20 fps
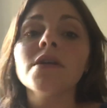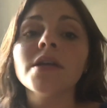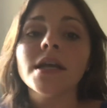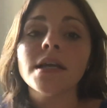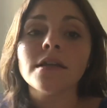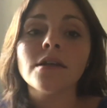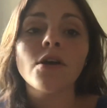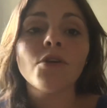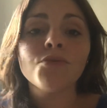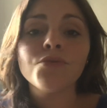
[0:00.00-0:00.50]

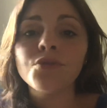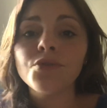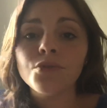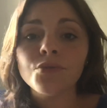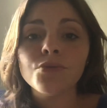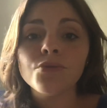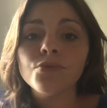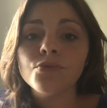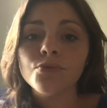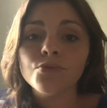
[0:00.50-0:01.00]
get a
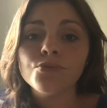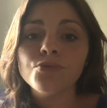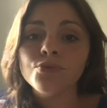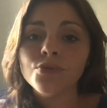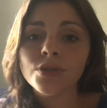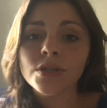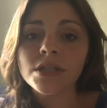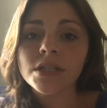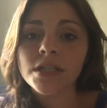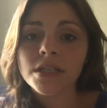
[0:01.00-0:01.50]
few
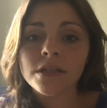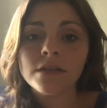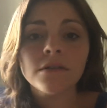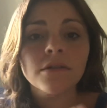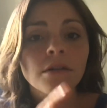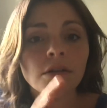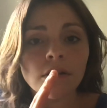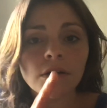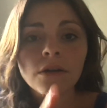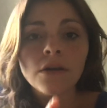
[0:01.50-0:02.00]
really
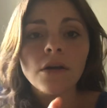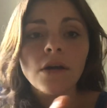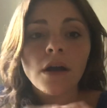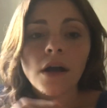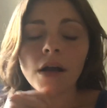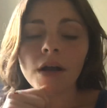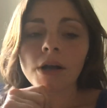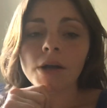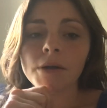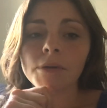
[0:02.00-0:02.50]

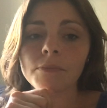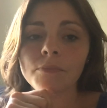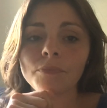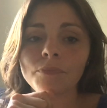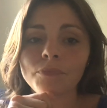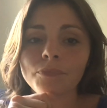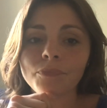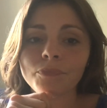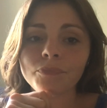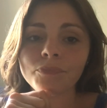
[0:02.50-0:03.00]
um,
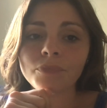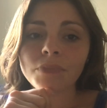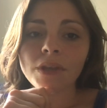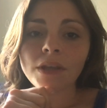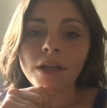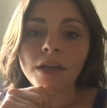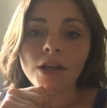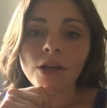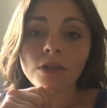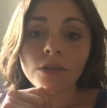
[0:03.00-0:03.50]

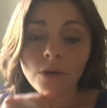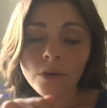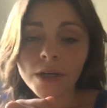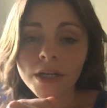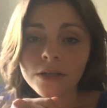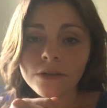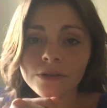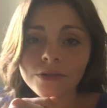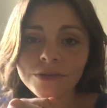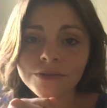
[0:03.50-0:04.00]

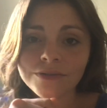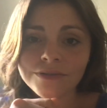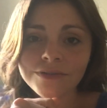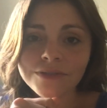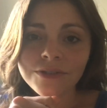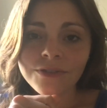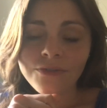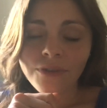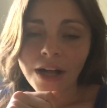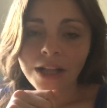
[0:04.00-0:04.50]
loyal
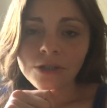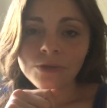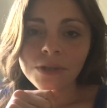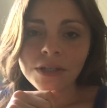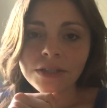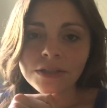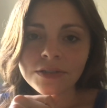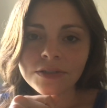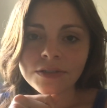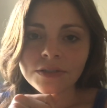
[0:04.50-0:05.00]

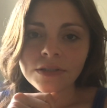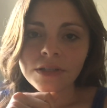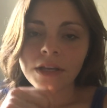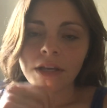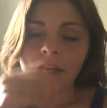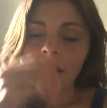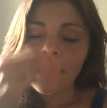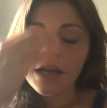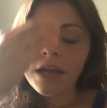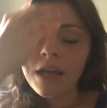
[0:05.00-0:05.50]
followers,
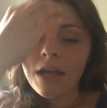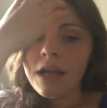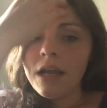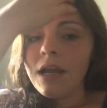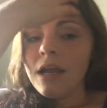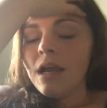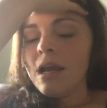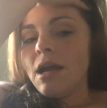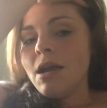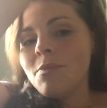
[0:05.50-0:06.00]

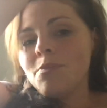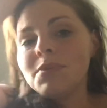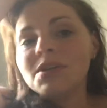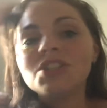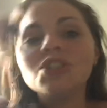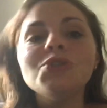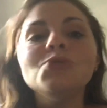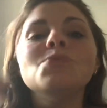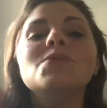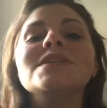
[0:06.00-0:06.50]

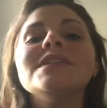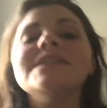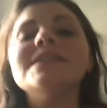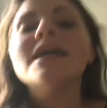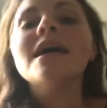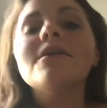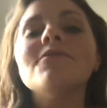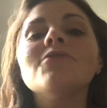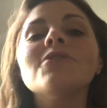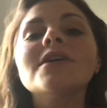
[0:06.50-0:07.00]
but you will
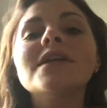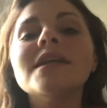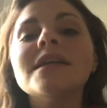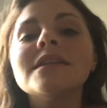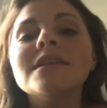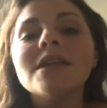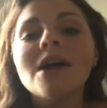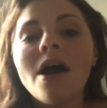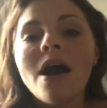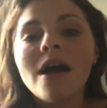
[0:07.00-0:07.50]
never
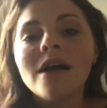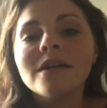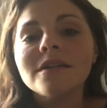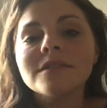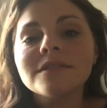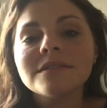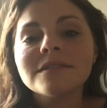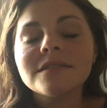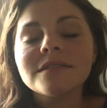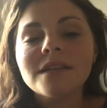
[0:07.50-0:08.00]
get the
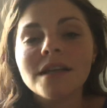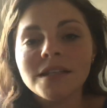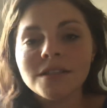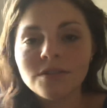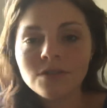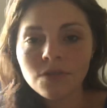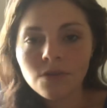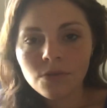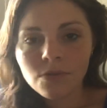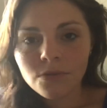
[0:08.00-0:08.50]
hearts
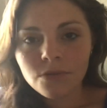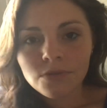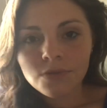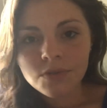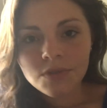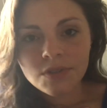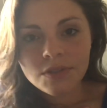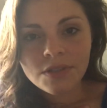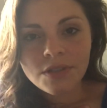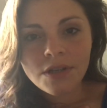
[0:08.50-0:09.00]
and
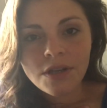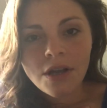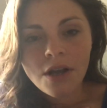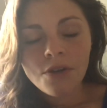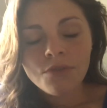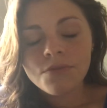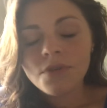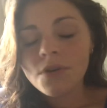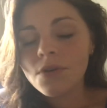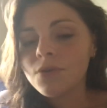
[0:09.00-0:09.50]
souls
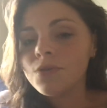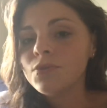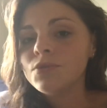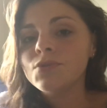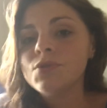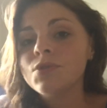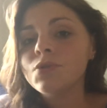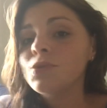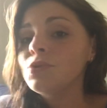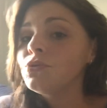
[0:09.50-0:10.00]
of
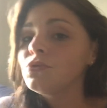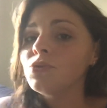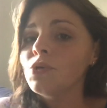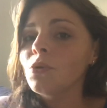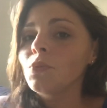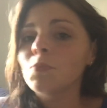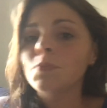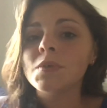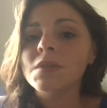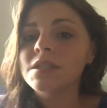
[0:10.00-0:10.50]
those who
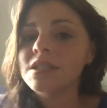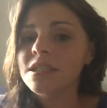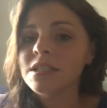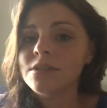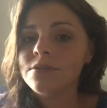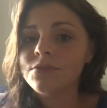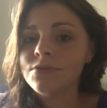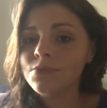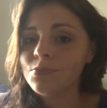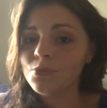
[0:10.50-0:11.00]
don't
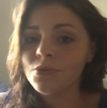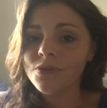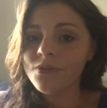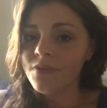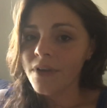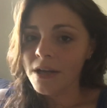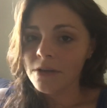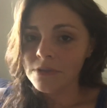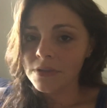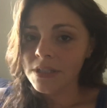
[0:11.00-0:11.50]
believe
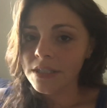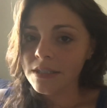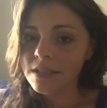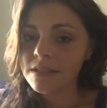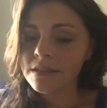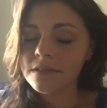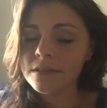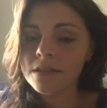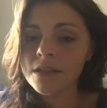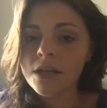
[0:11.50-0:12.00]

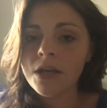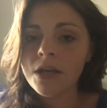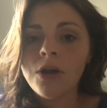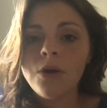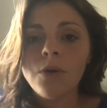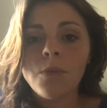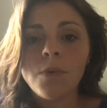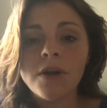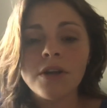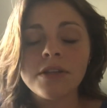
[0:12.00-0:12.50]
profoundly,
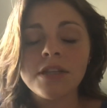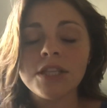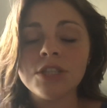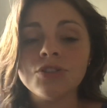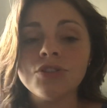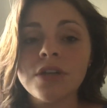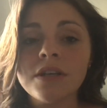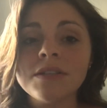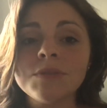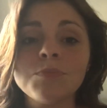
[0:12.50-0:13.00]
where they
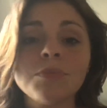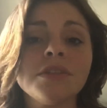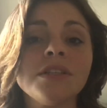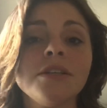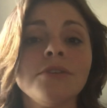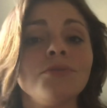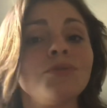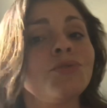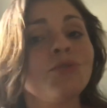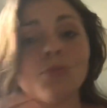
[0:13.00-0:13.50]
just
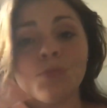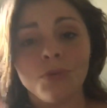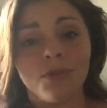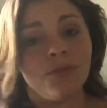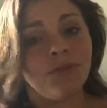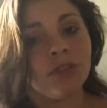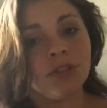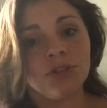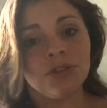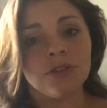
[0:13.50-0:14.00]
believe
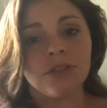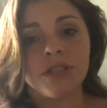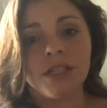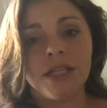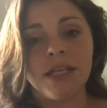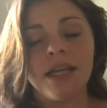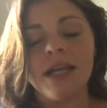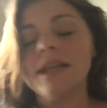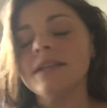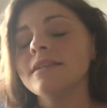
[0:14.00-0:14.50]

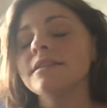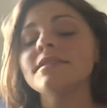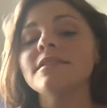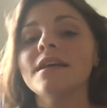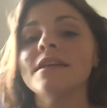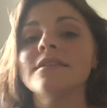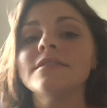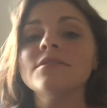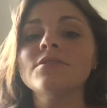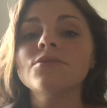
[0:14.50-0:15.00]
superficially, in a
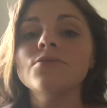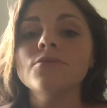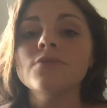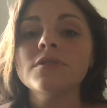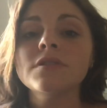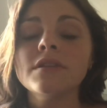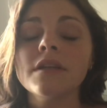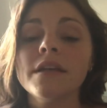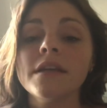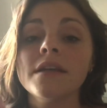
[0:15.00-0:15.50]
sense to
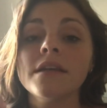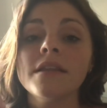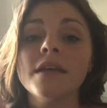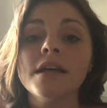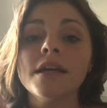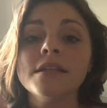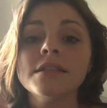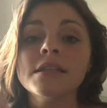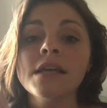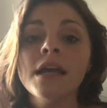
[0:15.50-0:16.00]
say
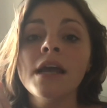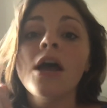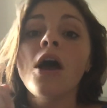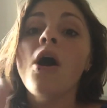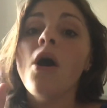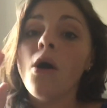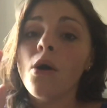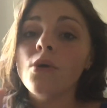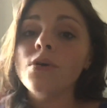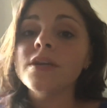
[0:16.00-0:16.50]
that,
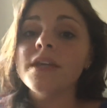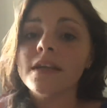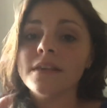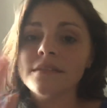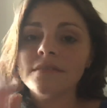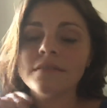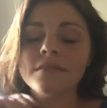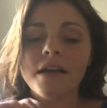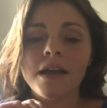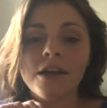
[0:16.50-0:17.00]
oh
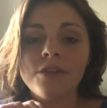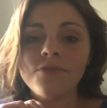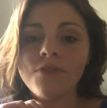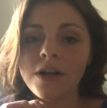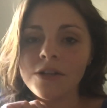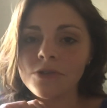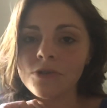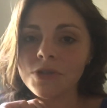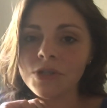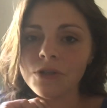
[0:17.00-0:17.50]
yes, I
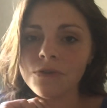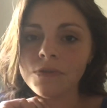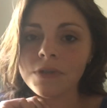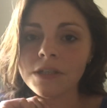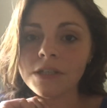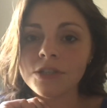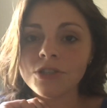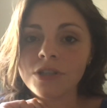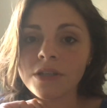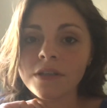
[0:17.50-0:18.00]
follow your
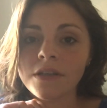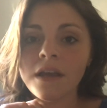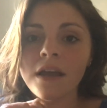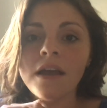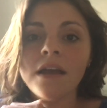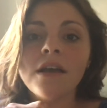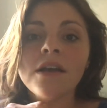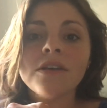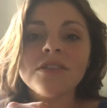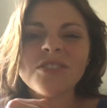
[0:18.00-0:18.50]
religion,
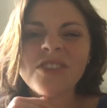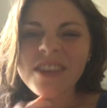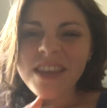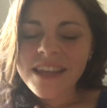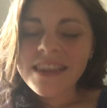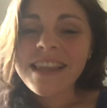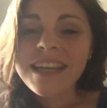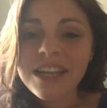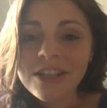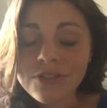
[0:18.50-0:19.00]
so
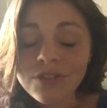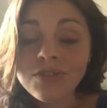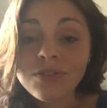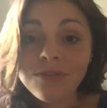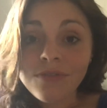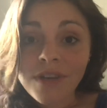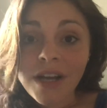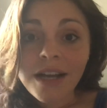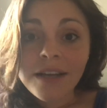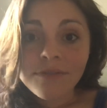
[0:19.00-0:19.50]
that they can
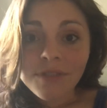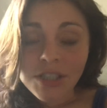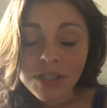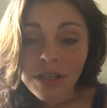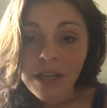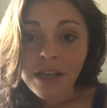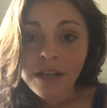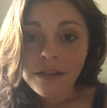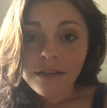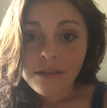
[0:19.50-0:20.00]
survive
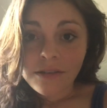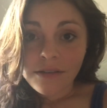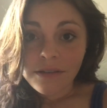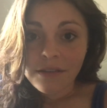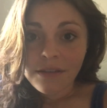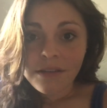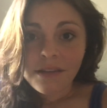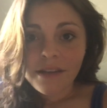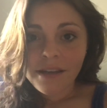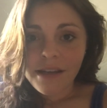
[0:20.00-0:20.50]
in,
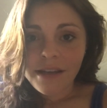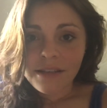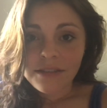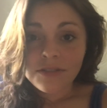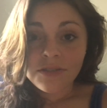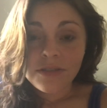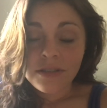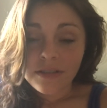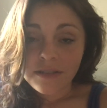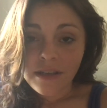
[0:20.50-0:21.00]
in,
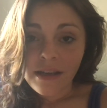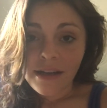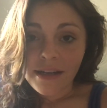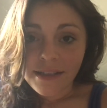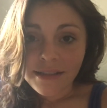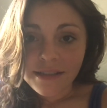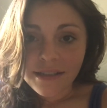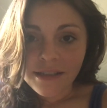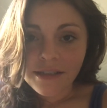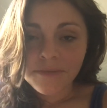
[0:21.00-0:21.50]
in
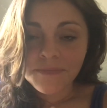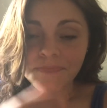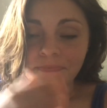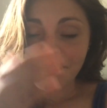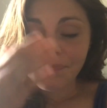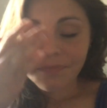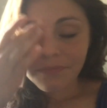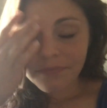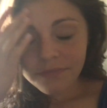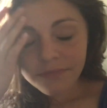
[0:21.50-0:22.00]
society.
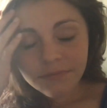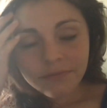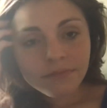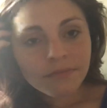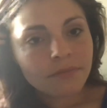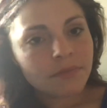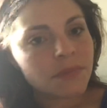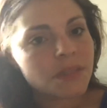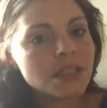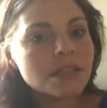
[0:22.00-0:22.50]

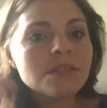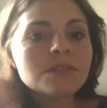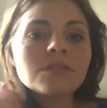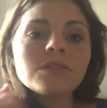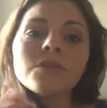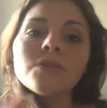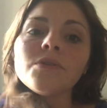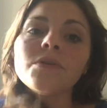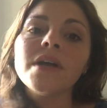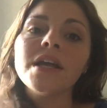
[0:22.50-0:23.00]

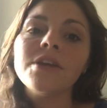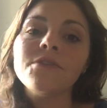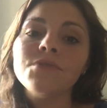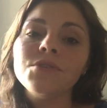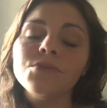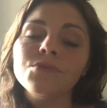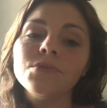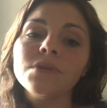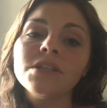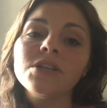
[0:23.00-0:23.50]
So if
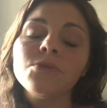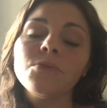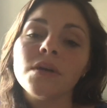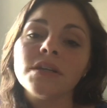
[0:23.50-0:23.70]
you really